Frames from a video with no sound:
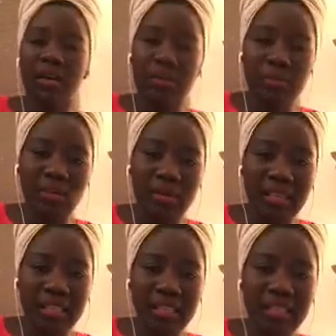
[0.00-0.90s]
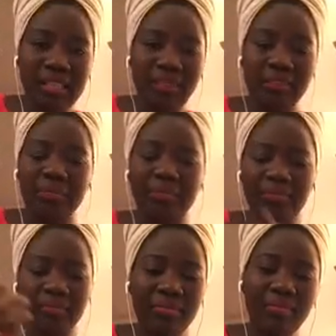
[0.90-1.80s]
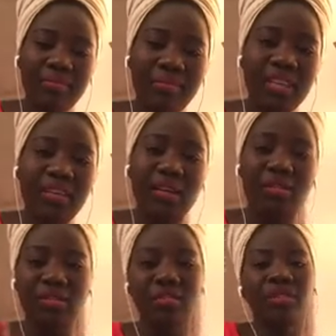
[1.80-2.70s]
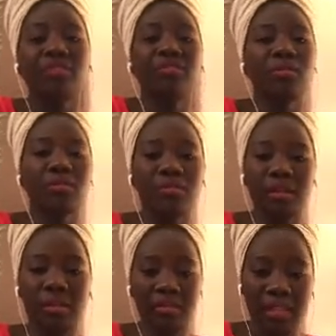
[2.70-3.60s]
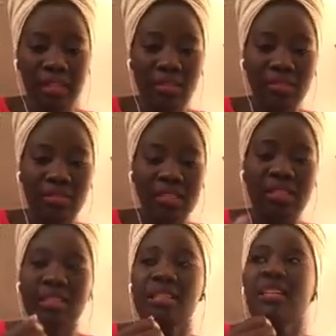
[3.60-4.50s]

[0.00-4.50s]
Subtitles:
up so early. I graduated from Makerere University.